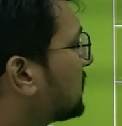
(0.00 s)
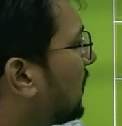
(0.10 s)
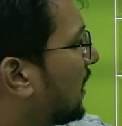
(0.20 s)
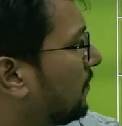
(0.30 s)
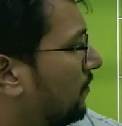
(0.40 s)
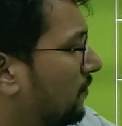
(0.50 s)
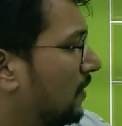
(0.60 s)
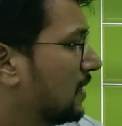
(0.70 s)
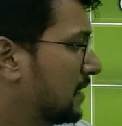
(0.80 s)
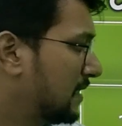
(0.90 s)
5,
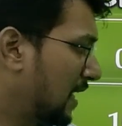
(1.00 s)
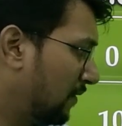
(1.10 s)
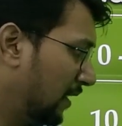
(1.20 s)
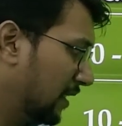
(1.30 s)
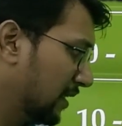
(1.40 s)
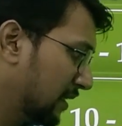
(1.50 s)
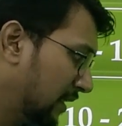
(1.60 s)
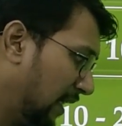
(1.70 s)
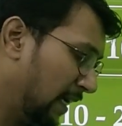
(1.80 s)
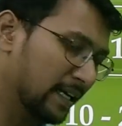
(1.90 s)
7,
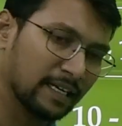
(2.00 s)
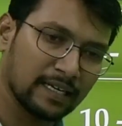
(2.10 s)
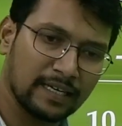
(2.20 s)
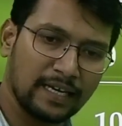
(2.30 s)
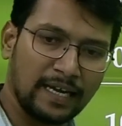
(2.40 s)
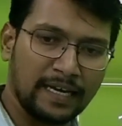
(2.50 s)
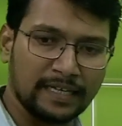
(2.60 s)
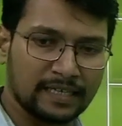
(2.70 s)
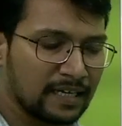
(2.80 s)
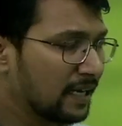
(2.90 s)
10,
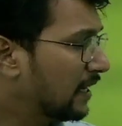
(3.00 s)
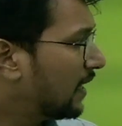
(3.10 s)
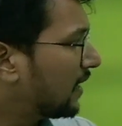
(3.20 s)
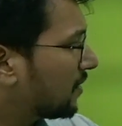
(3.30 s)
8. It